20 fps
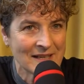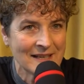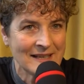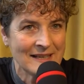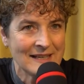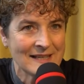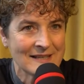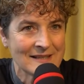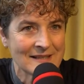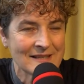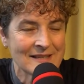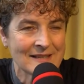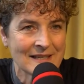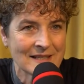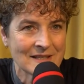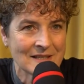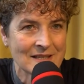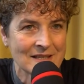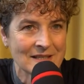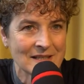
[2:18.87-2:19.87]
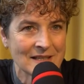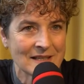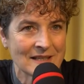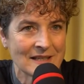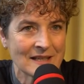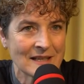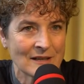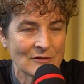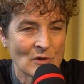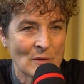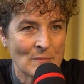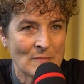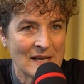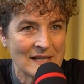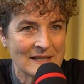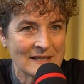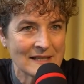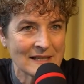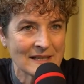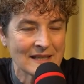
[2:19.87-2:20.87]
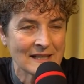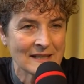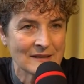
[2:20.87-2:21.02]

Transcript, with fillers: And he led such a romantic